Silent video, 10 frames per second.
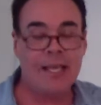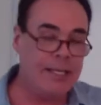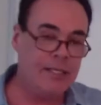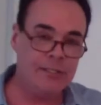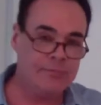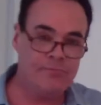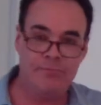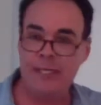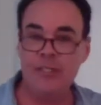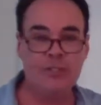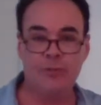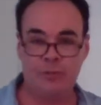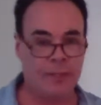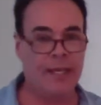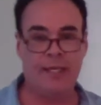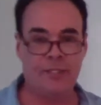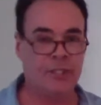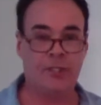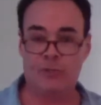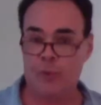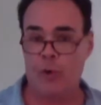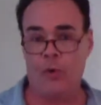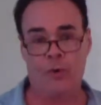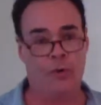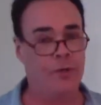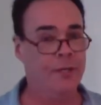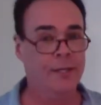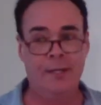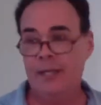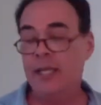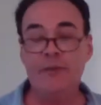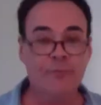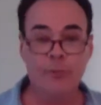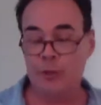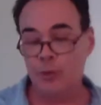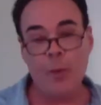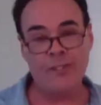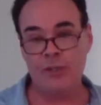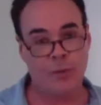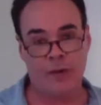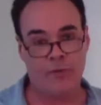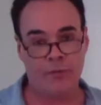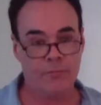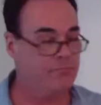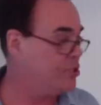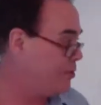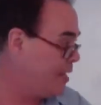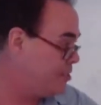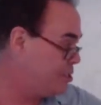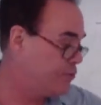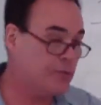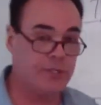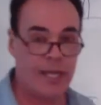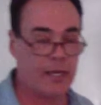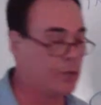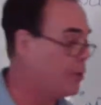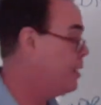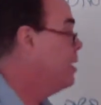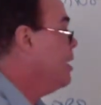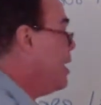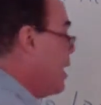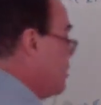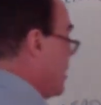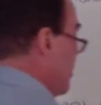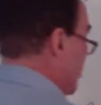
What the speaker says: any issues related to control or influence whatsoever. So that's his first category. And then